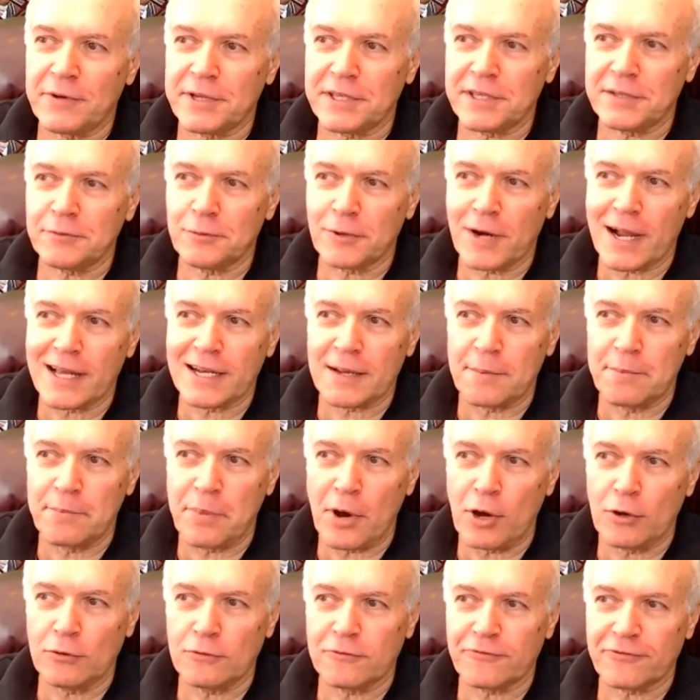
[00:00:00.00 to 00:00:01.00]
We were on a
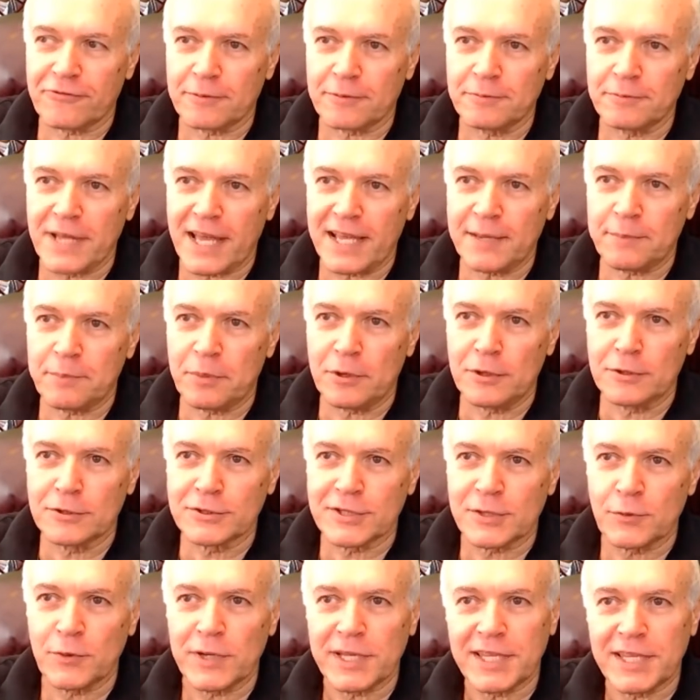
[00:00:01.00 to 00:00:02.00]
boat from
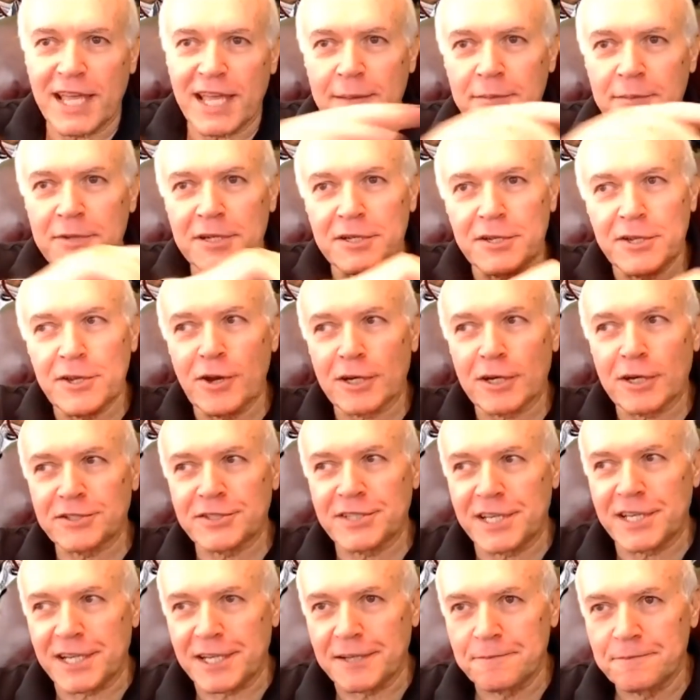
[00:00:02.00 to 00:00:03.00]
Naples, and we came to New York
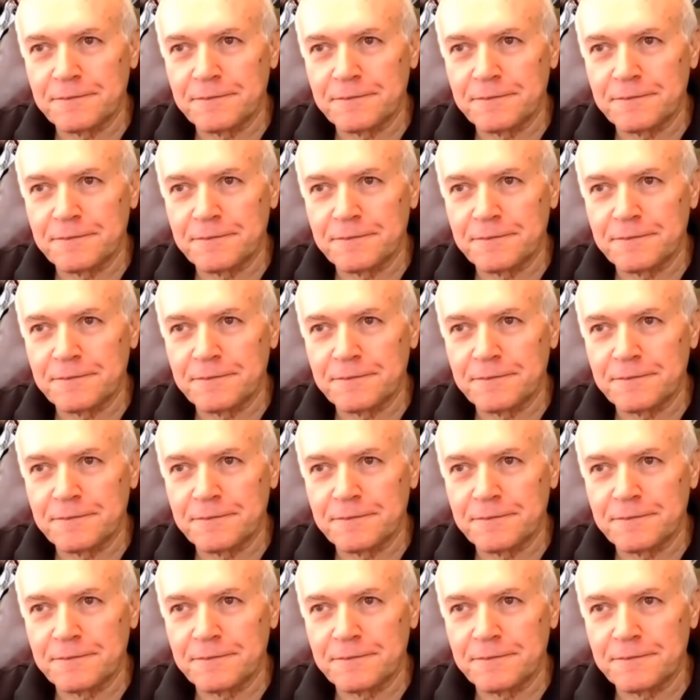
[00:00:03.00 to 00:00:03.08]
City.